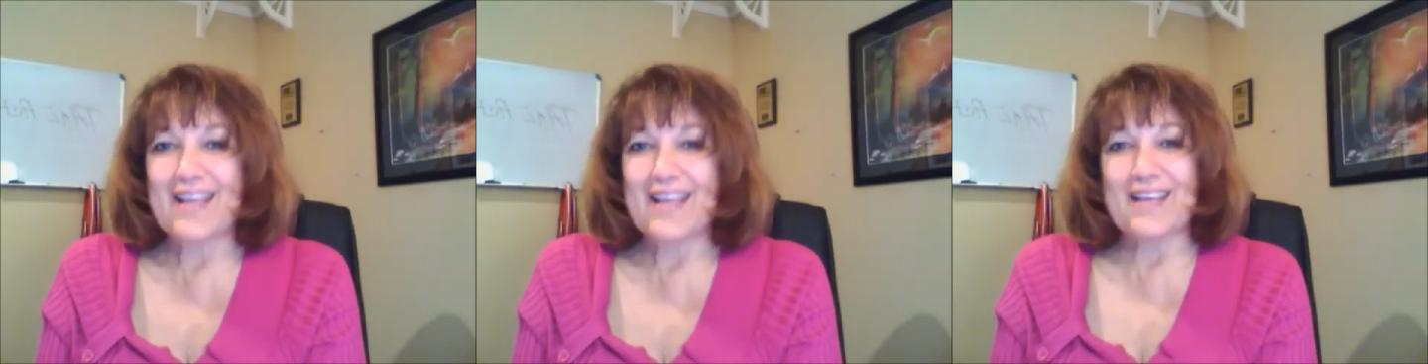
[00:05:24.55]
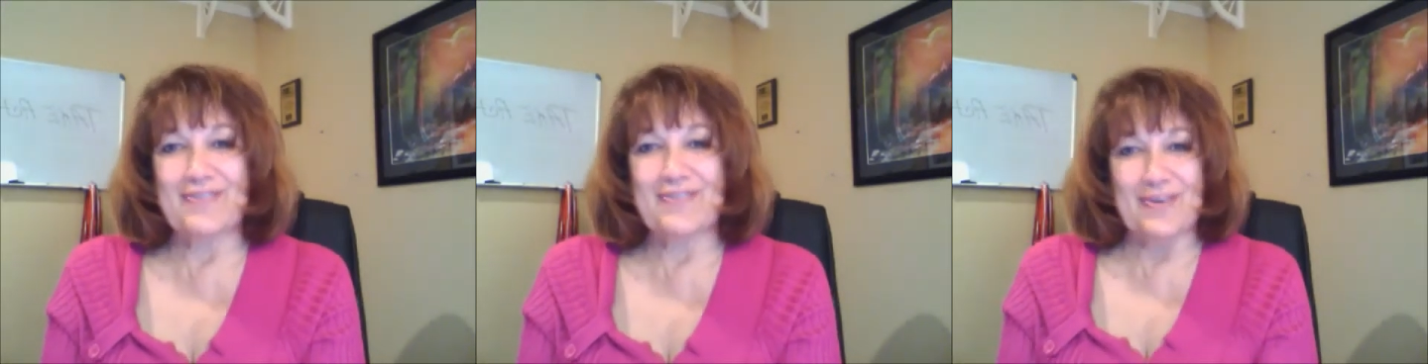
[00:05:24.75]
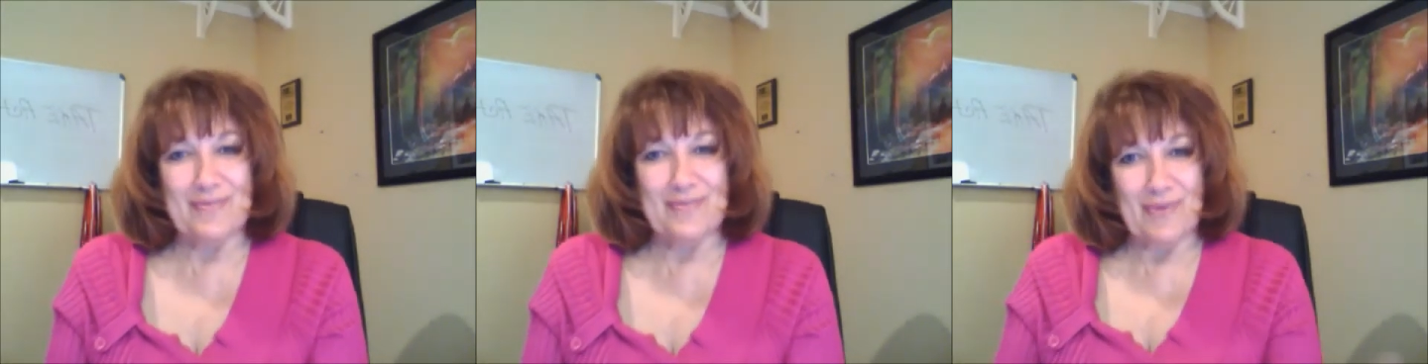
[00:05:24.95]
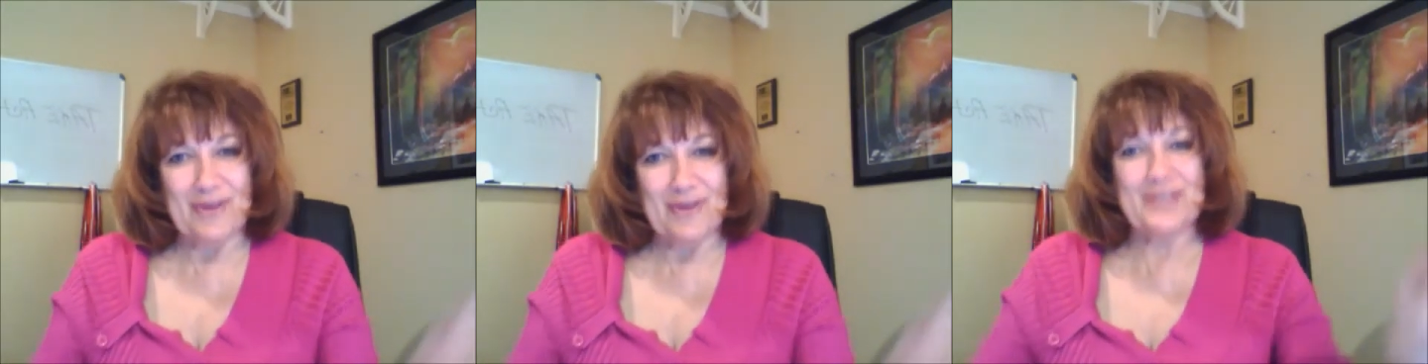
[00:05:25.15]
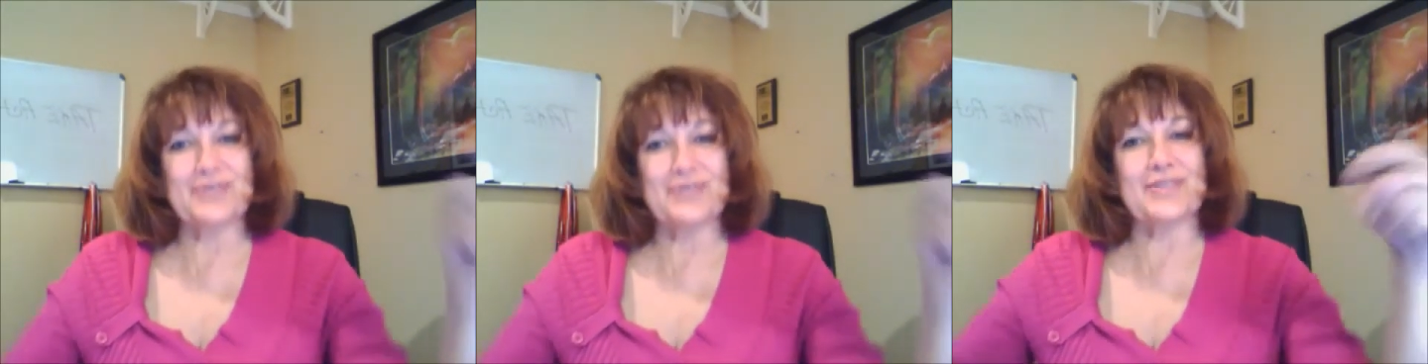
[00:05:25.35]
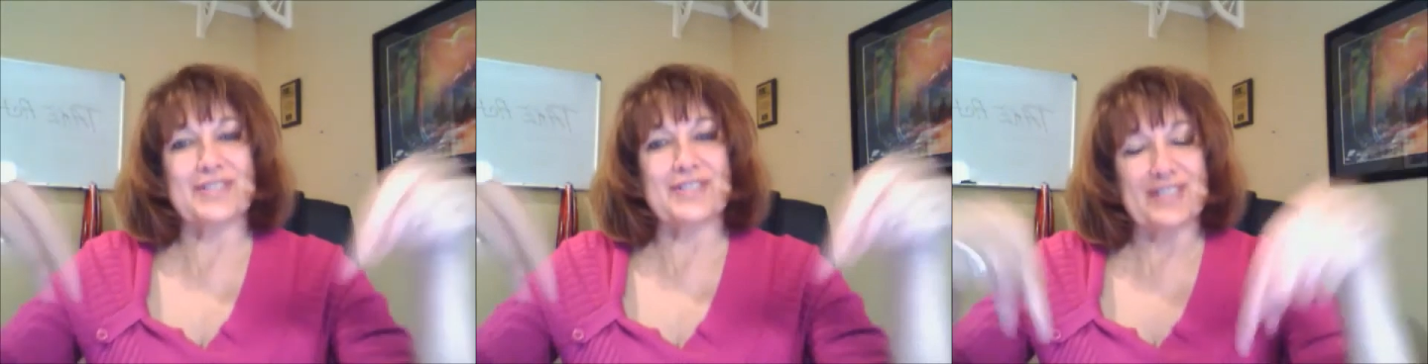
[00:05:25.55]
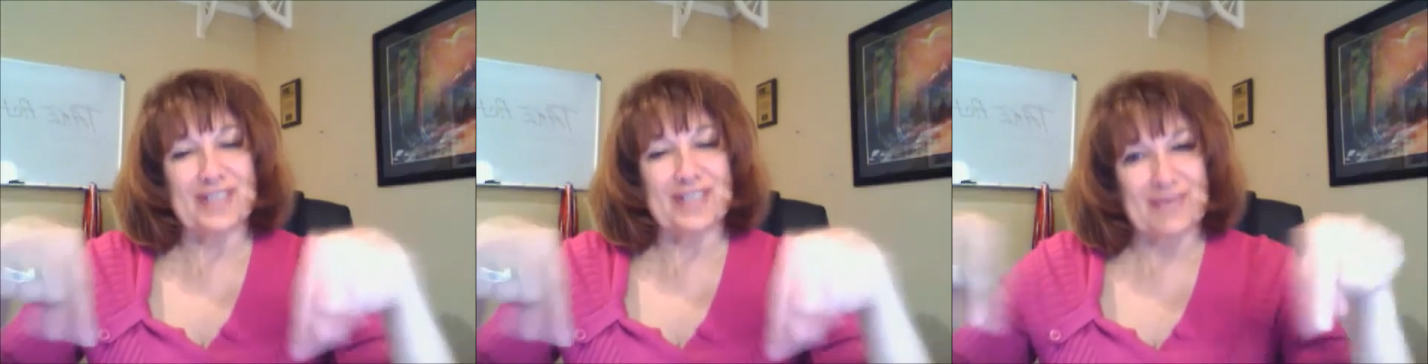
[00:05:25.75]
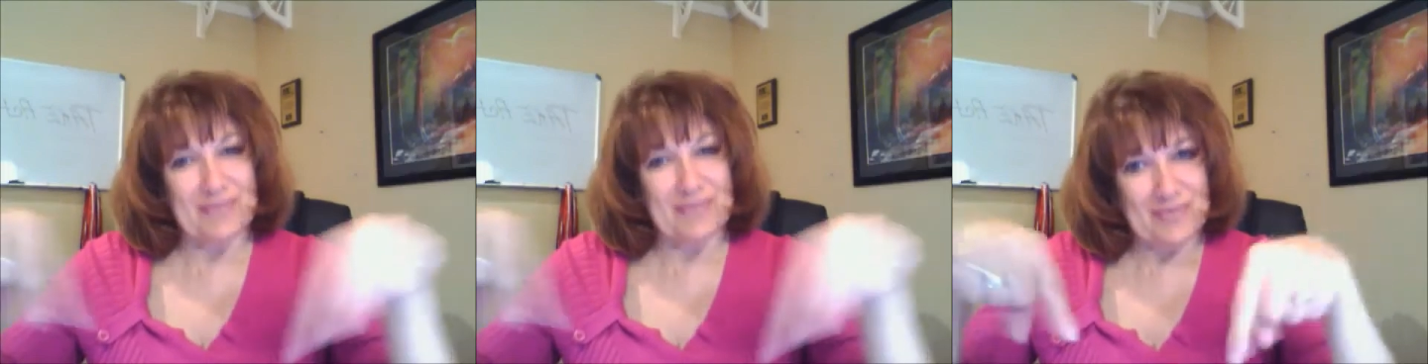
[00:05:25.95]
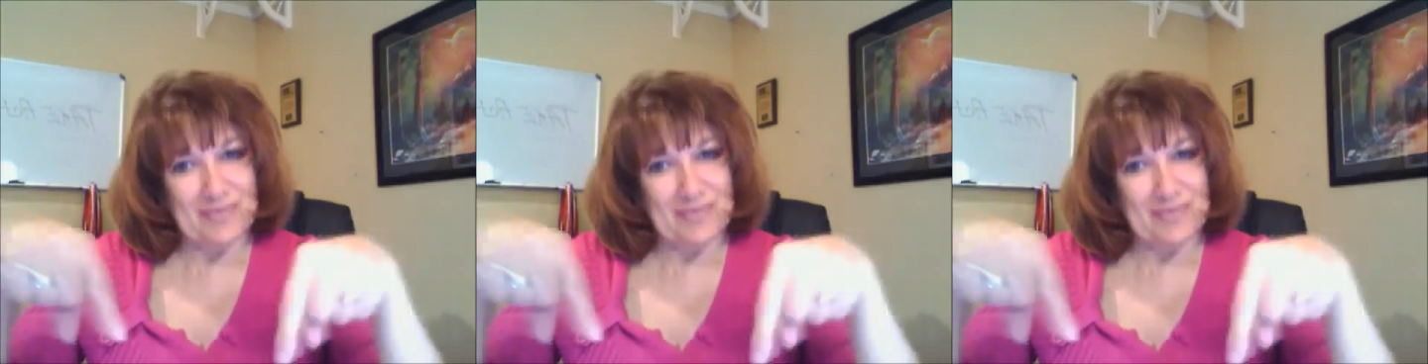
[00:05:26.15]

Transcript: If you're more interested in,